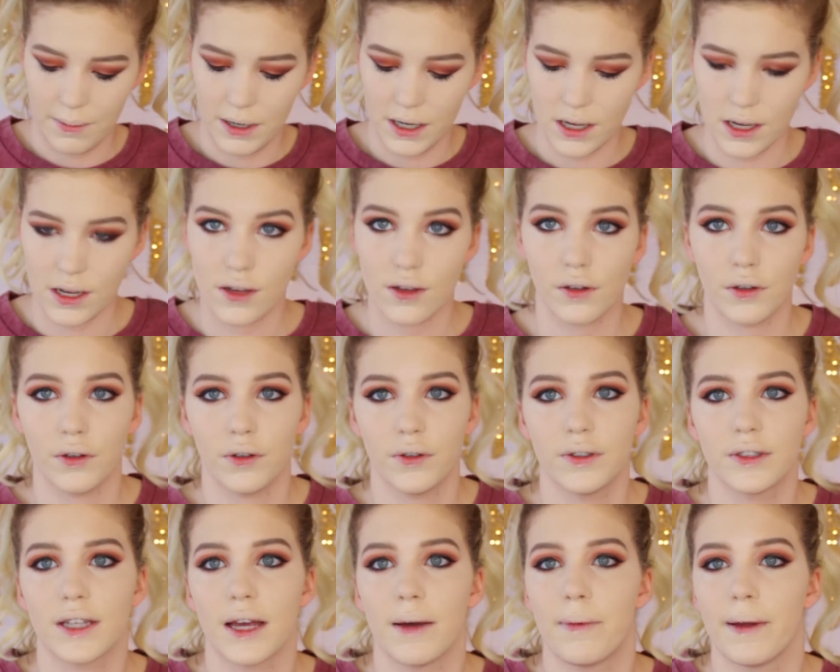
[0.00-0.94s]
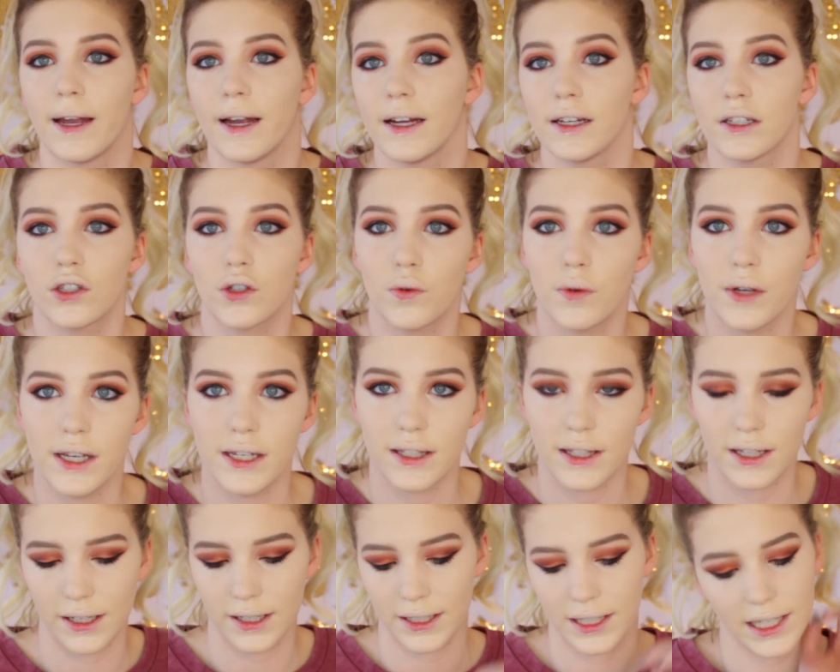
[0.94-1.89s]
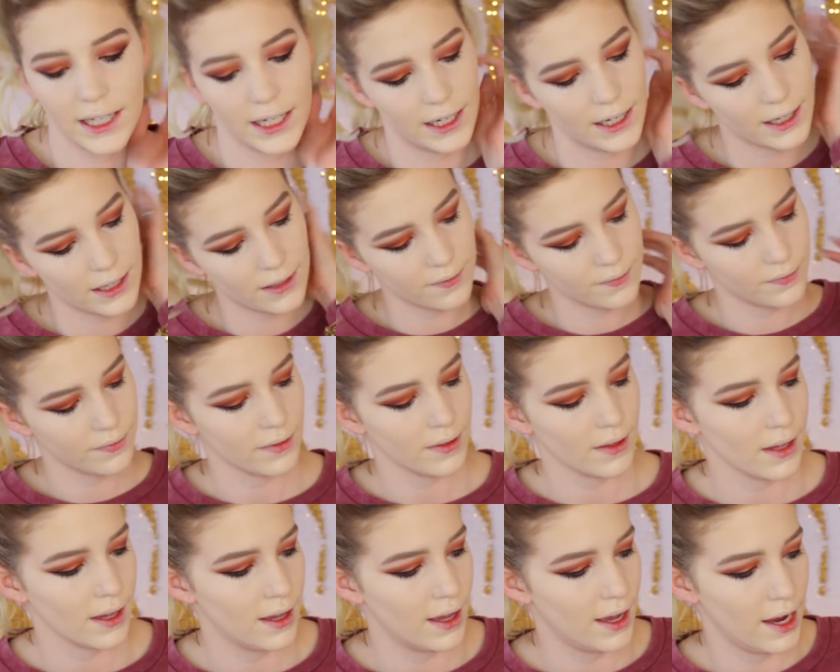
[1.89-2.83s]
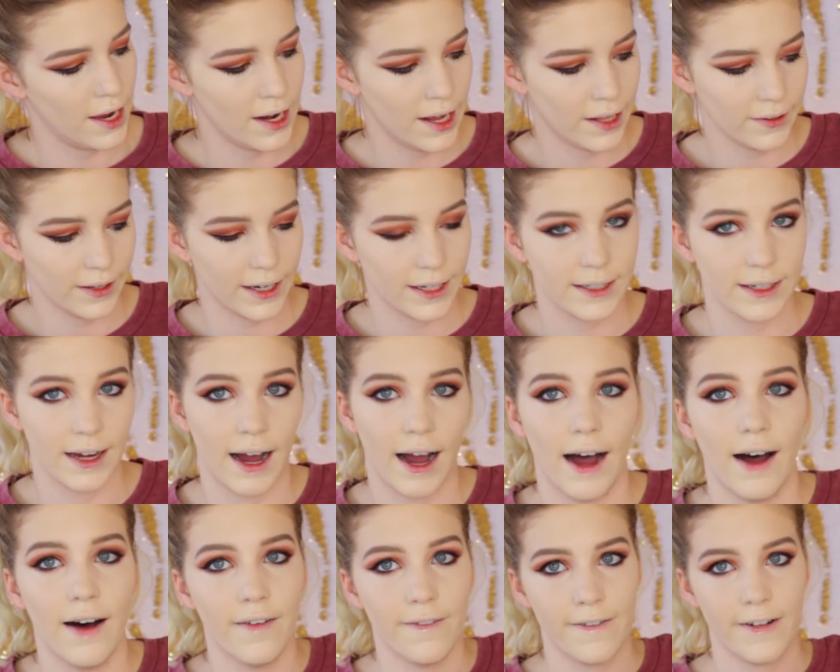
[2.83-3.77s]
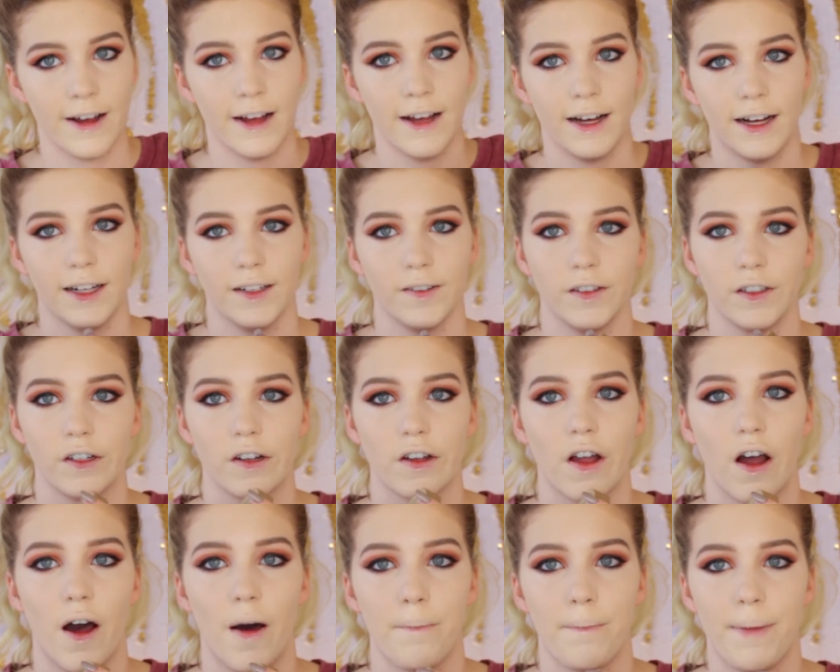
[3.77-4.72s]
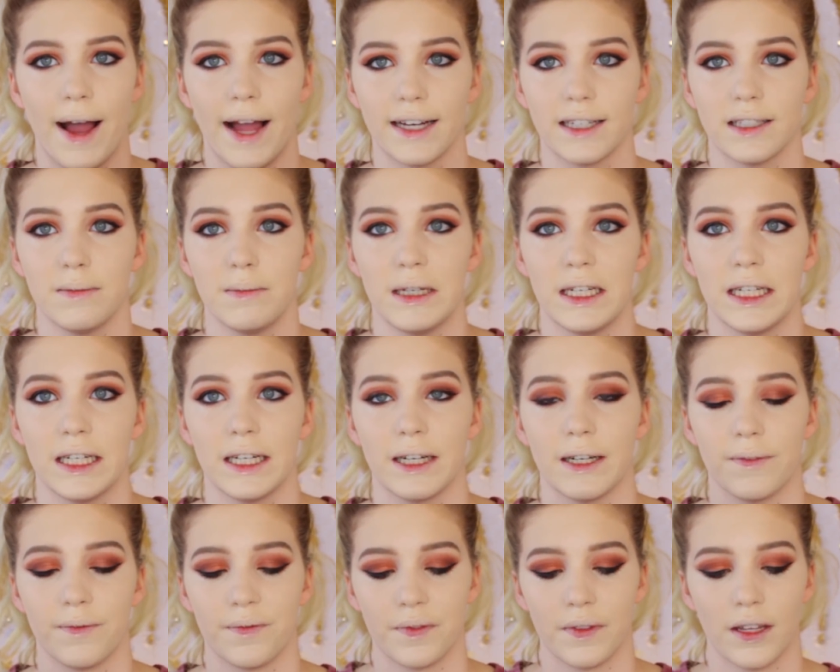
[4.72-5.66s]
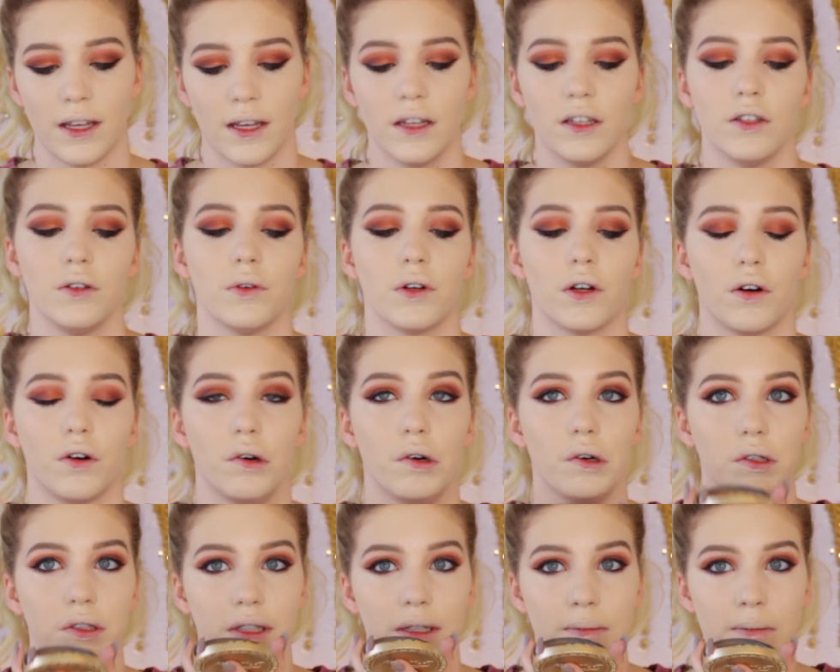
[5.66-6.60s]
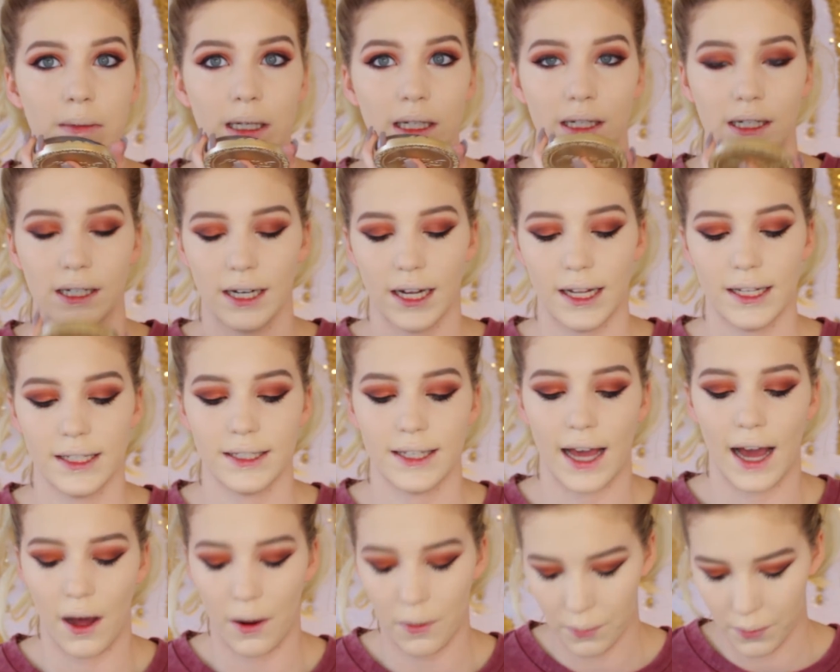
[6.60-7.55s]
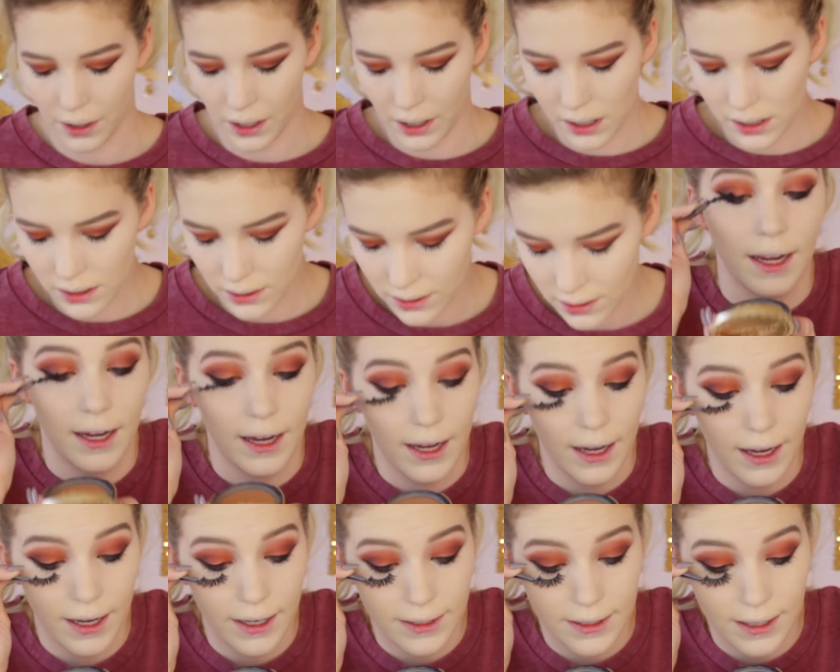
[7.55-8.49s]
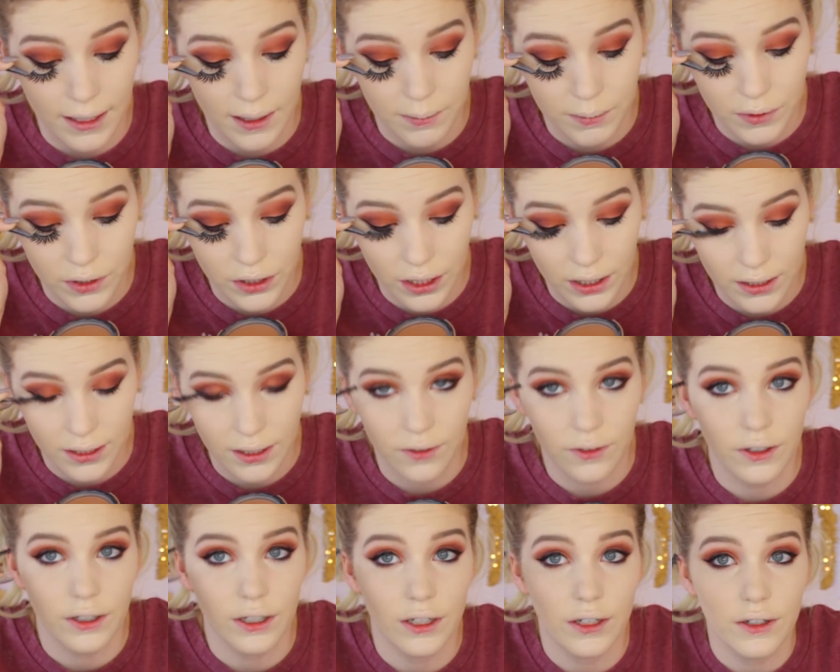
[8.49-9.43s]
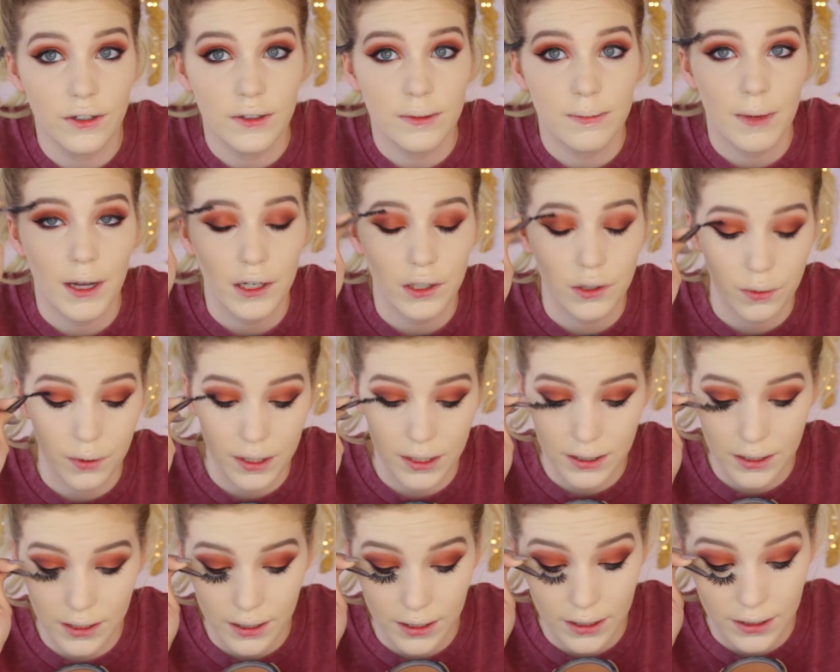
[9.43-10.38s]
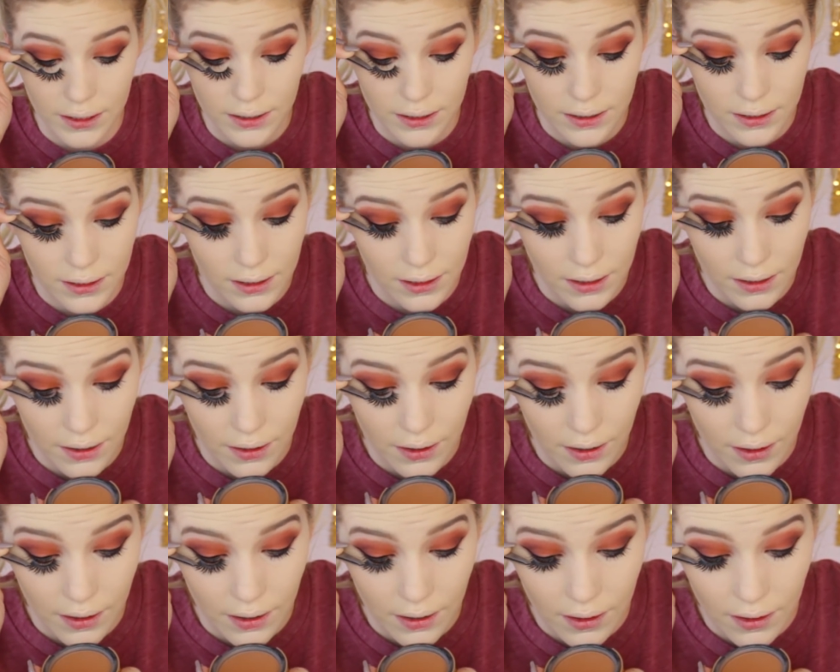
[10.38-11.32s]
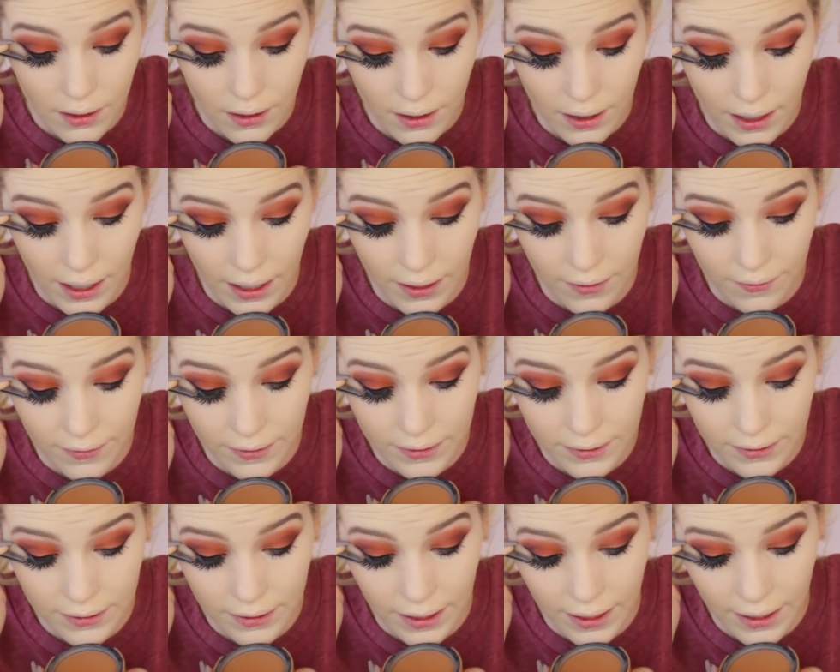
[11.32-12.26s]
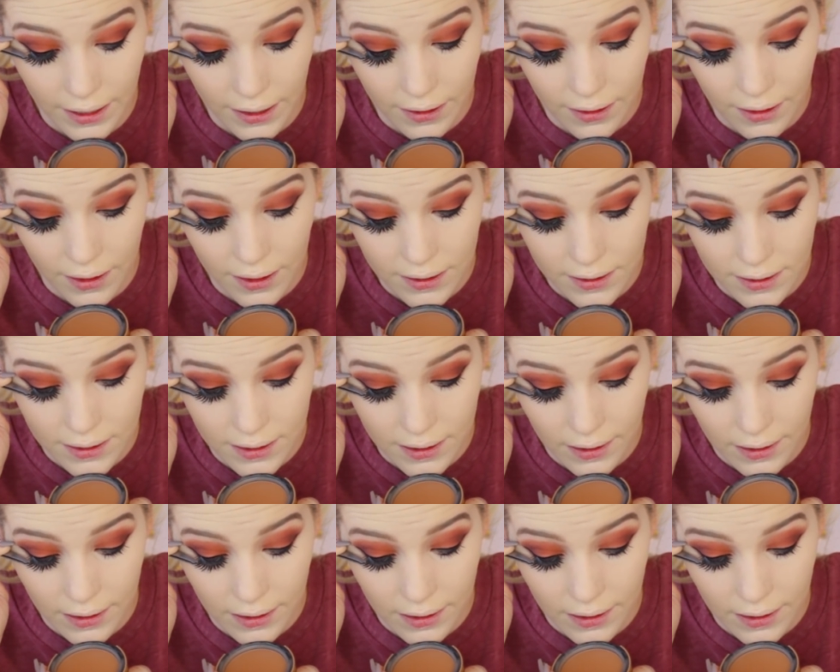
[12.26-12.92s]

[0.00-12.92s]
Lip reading: I'm going to use a pair of tweezers here, and I like to have a little compact mirror. You want to hold the mirror downwards, and I'm just going to use my tweezers, kind of lay this